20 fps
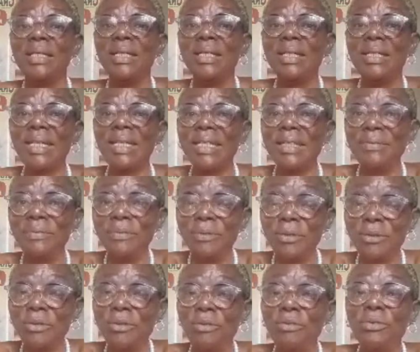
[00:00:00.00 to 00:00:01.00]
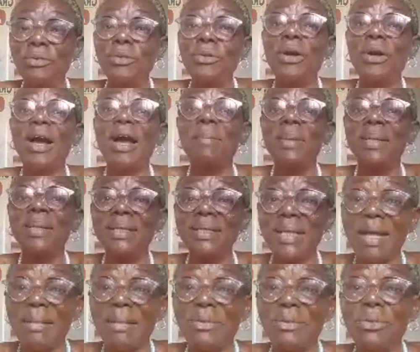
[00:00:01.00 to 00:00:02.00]
if you know how many
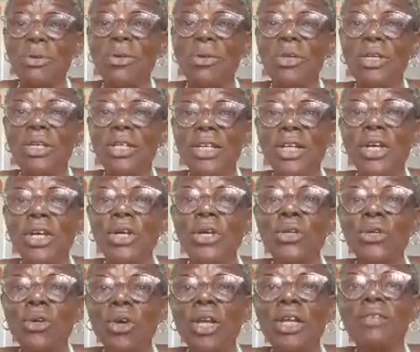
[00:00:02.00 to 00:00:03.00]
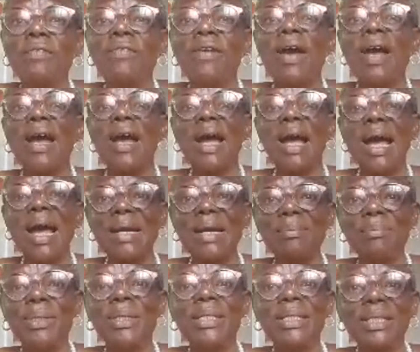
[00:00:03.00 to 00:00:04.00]
times your liver had
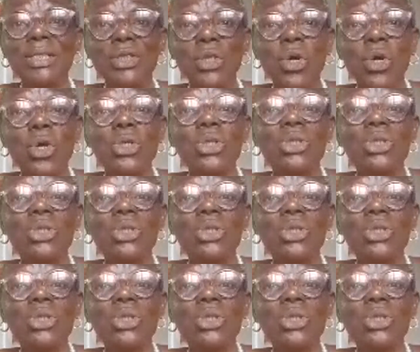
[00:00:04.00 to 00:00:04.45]
been injured